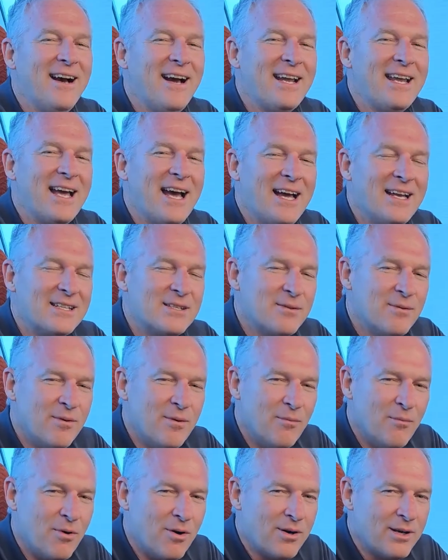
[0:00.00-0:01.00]
Hi guys,
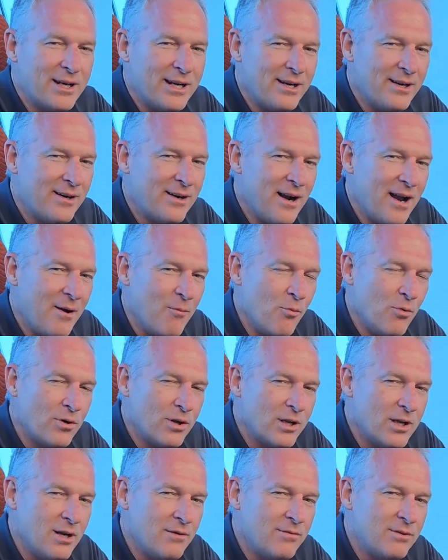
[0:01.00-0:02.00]
Mark here. I
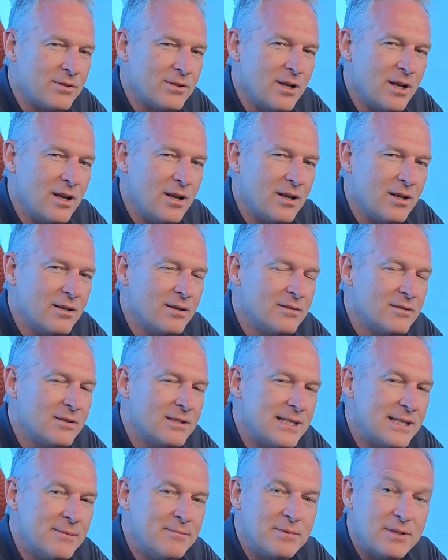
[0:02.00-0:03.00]
want to cover a
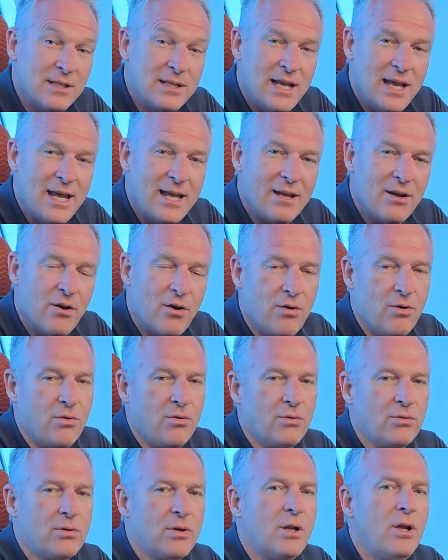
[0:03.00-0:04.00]
tip today
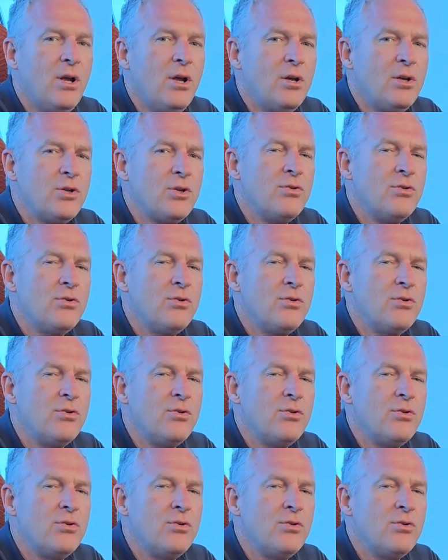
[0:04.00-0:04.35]
on